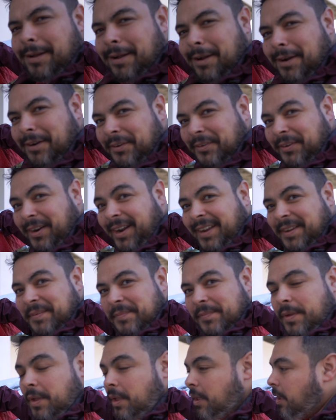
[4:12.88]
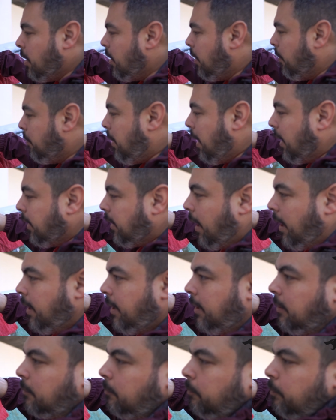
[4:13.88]
All right, back at
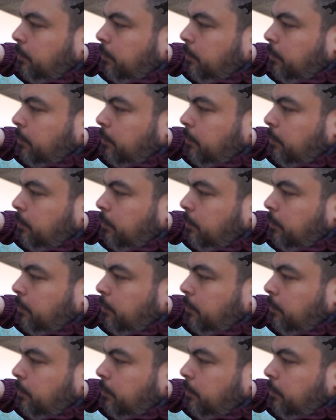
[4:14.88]
it.